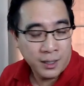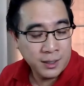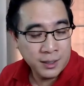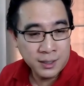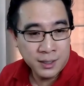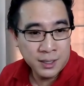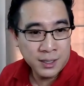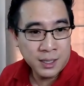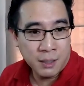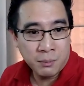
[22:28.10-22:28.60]

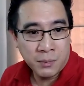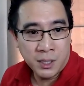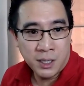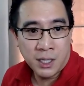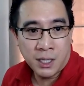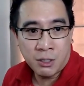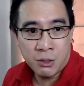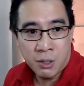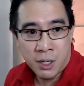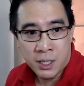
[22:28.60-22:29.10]
Is this
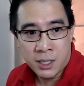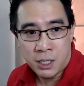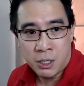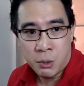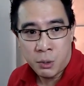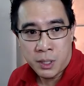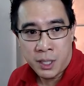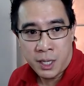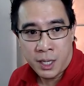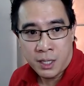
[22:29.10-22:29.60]
something that you guys
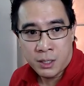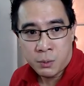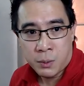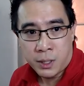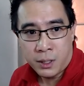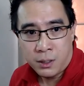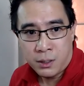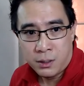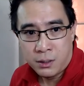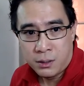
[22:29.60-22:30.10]
are looking at as
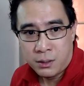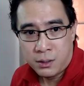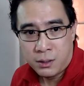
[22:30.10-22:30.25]
well?